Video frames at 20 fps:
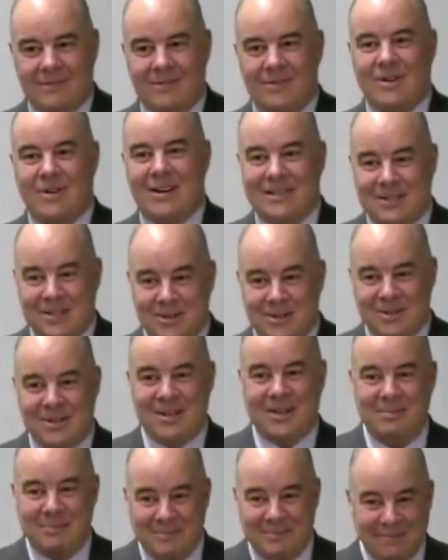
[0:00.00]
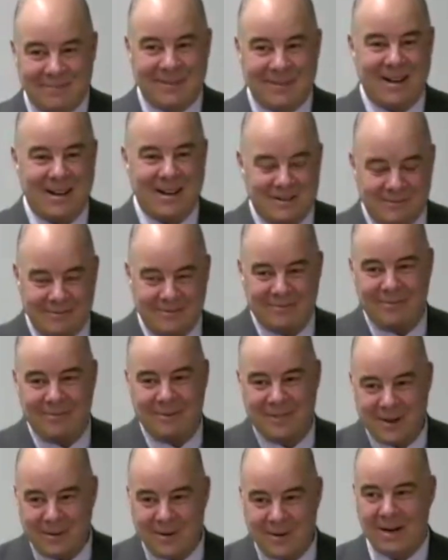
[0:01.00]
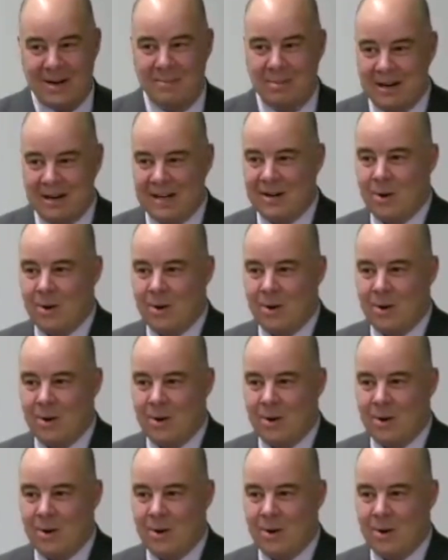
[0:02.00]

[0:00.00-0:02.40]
transitioning kind of without anybody